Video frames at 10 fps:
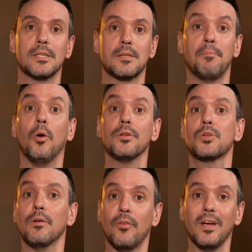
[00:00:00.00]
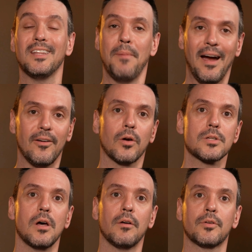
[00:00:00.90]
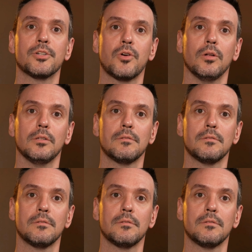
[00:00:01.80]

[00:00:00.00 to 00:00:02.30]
it's important to avoid the paradox of control.